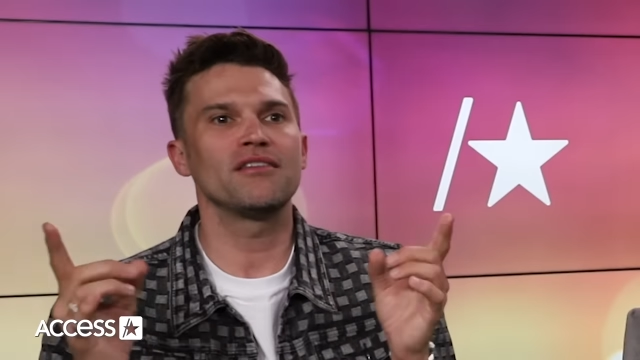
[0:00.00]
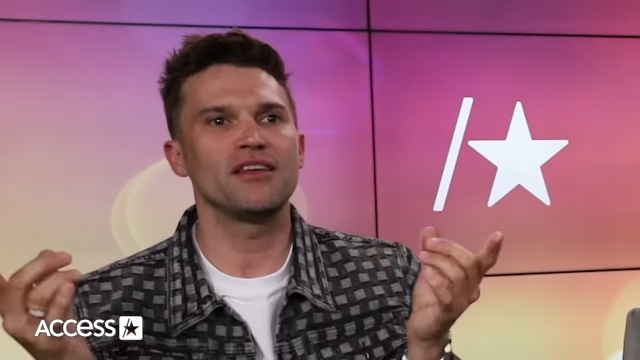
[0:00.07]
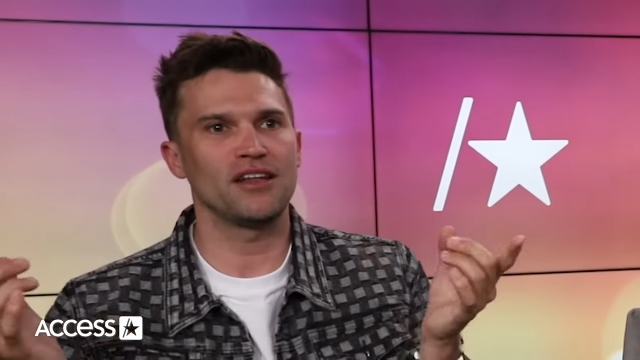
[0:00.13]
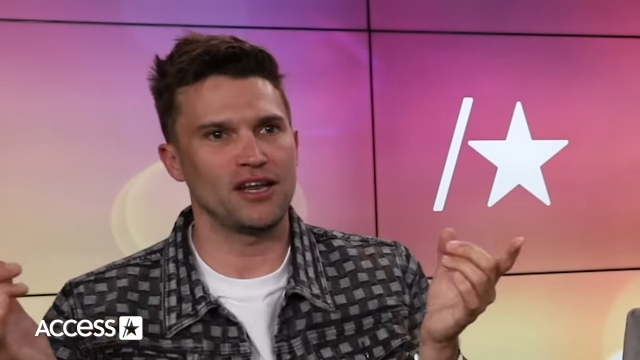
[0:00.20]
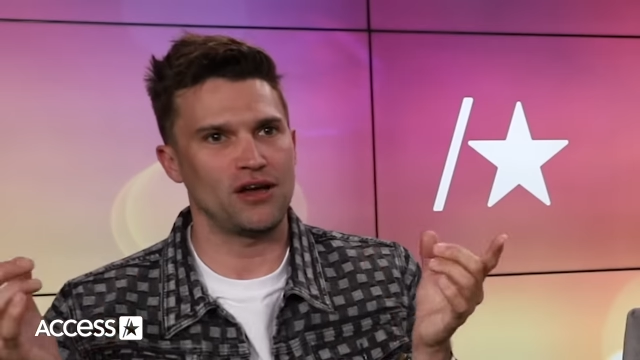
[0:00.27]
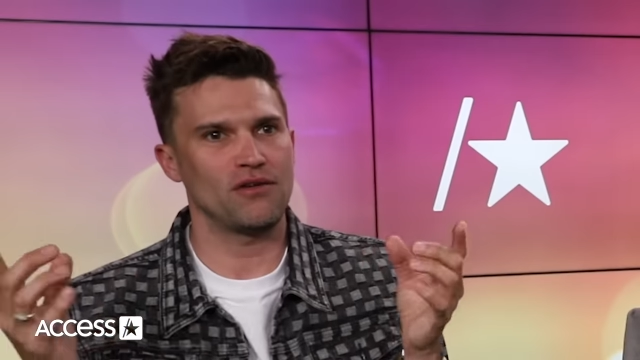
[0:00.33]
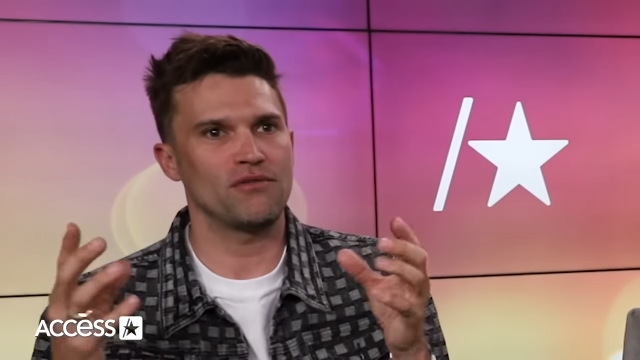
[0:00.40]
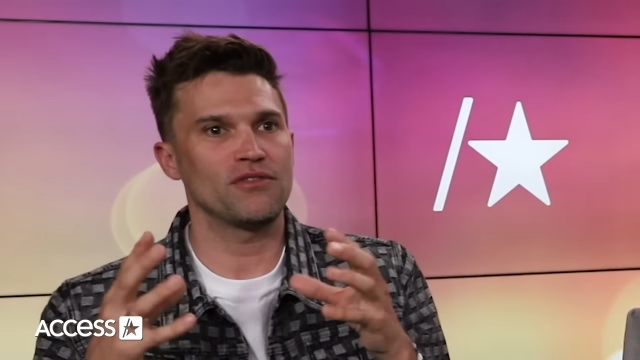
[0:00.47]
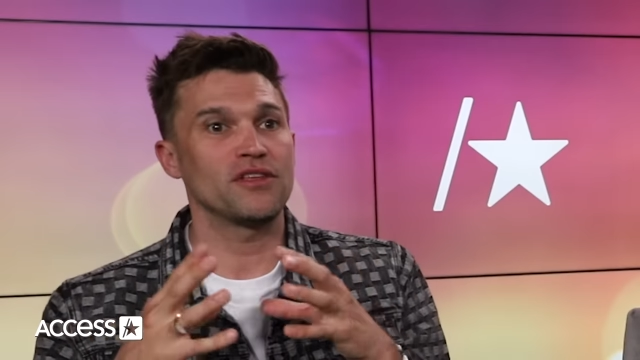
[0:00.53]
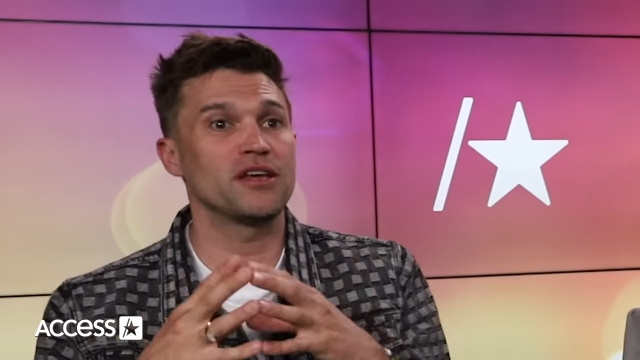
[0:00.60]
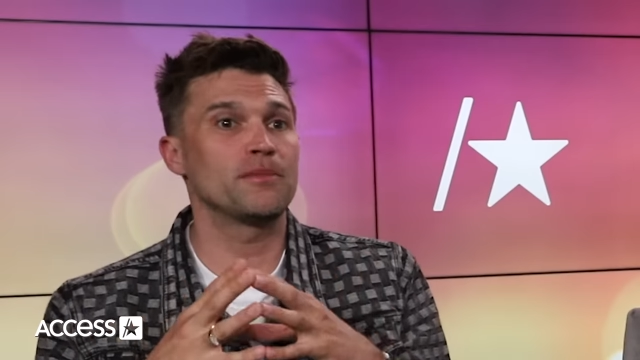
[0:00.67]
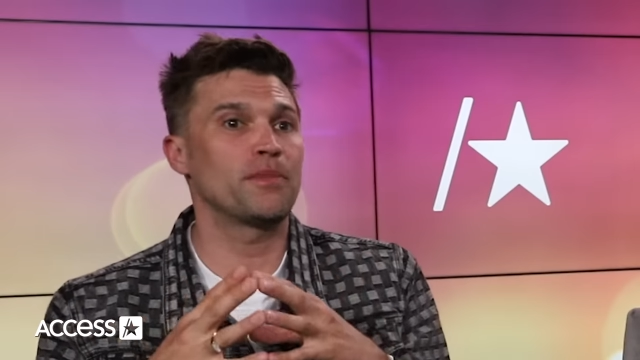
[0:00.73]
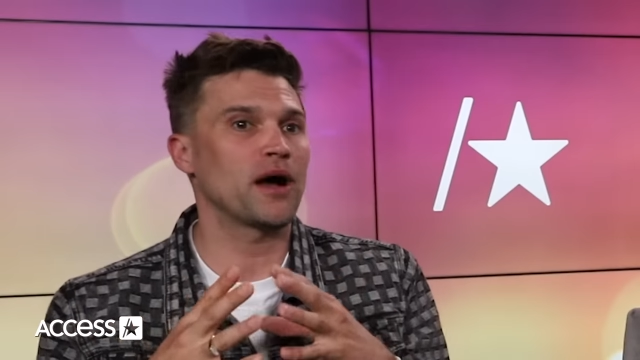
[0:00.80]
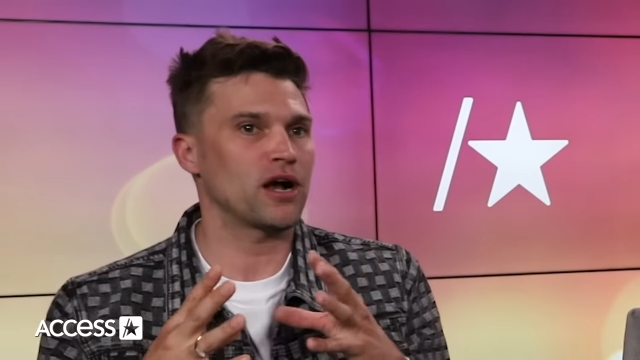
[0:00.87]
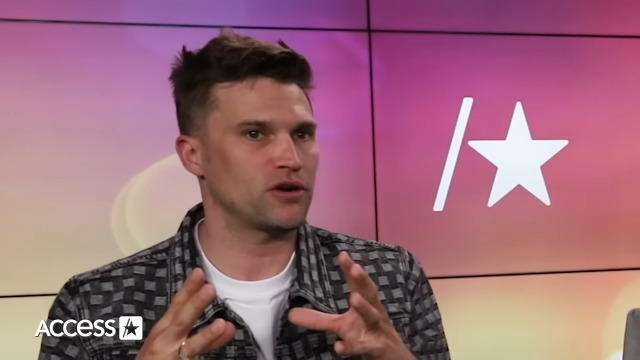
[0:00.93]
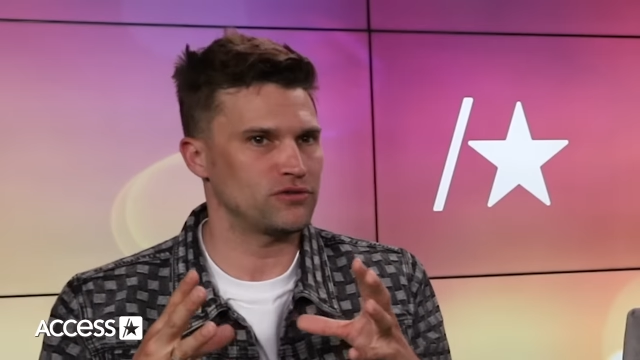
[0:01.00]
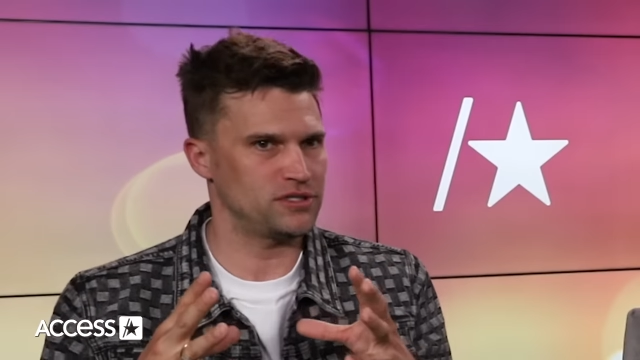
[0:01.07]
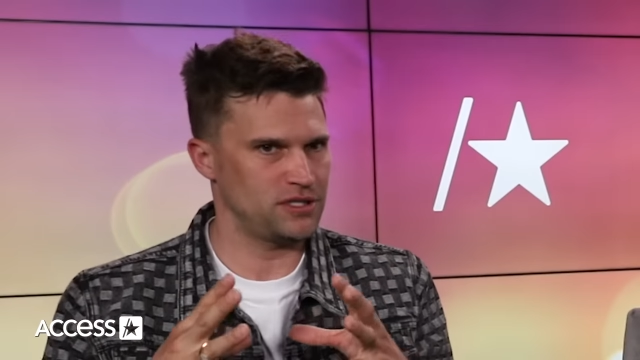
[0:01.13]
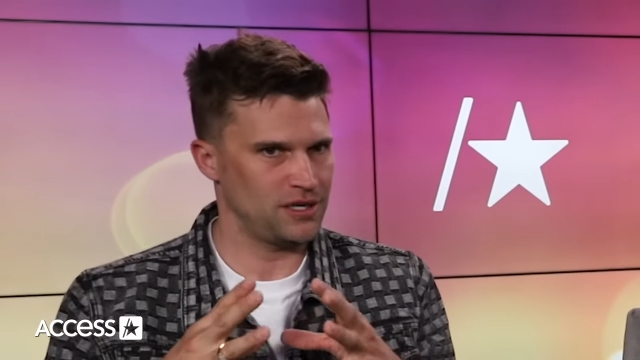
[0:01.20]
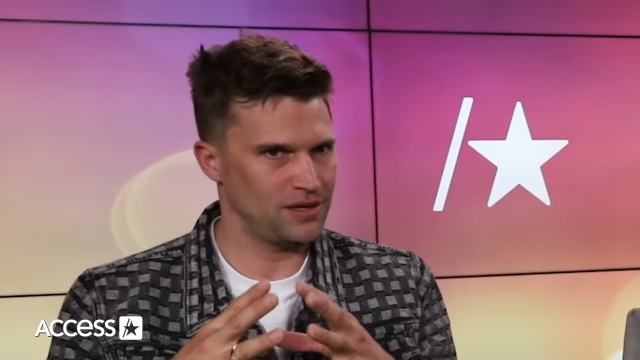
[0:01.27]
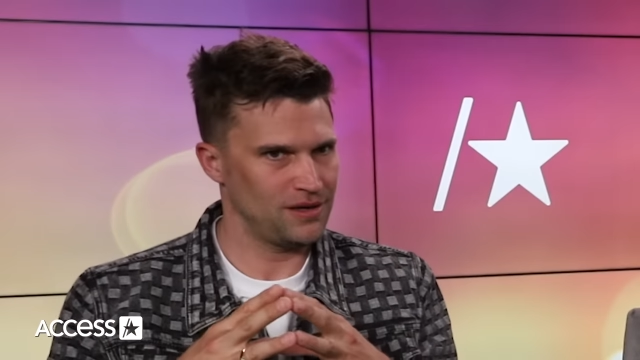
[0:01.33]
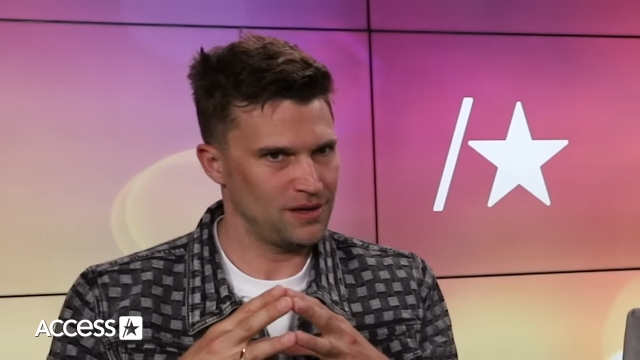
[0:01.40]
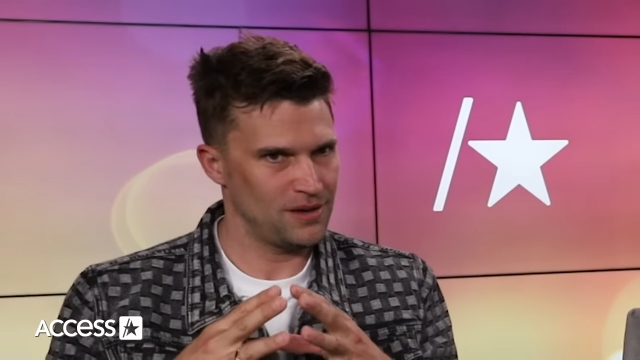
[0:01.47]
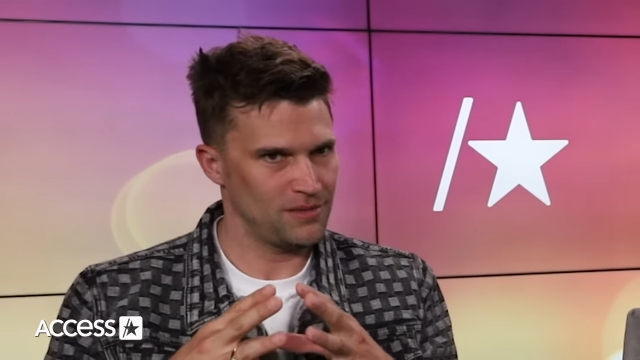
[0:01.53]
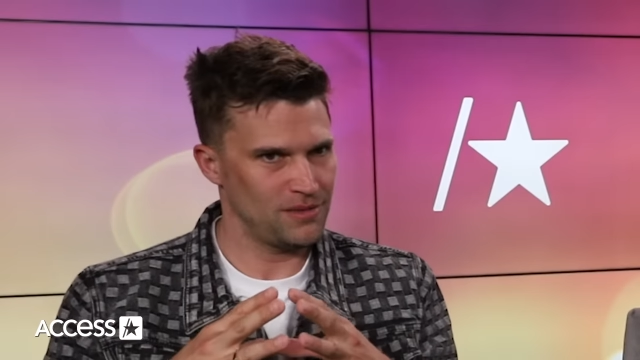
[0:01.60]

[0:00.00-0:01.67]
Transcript: you know, the hypocrisy